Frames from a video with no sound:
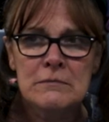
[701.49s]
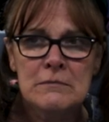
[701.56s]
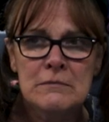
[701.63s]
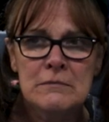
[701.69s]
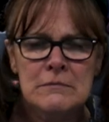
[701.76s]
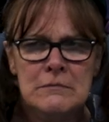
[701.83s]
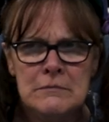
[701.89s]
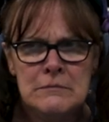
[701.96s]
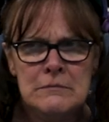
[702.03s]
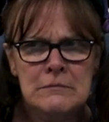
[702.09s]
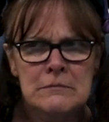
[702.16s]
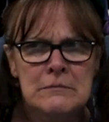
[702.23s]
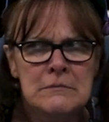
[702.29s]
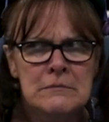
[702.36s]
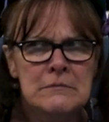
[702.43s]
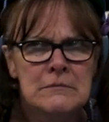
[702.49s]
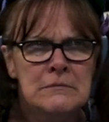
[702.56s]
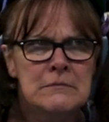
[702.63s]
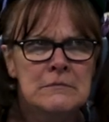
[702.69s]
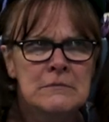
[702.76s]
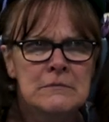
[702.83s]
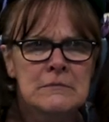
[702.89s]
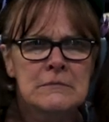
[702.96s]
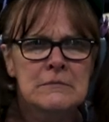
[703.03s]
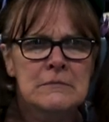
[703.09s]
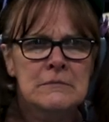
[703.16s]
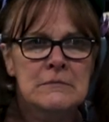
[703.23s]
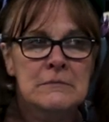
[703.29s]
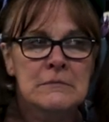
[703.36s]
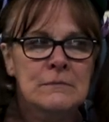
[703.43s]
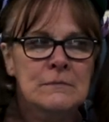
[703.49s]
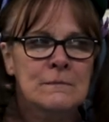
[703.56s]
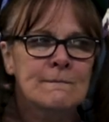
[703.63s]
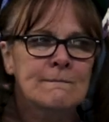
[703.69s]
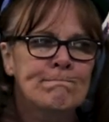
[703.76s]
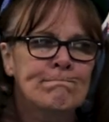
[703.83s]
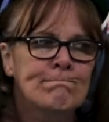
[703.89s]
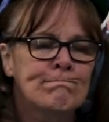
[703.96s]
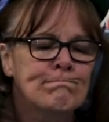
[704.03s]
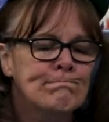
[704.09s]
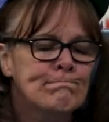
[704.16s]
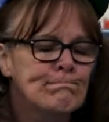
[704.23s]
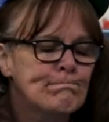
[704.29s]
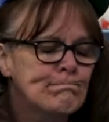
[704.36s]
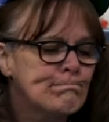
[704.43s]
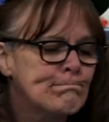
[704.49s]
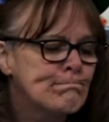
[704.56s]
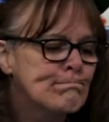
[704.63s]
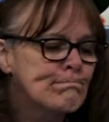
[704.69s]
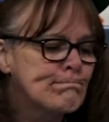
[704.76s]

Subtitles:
(no one is talking)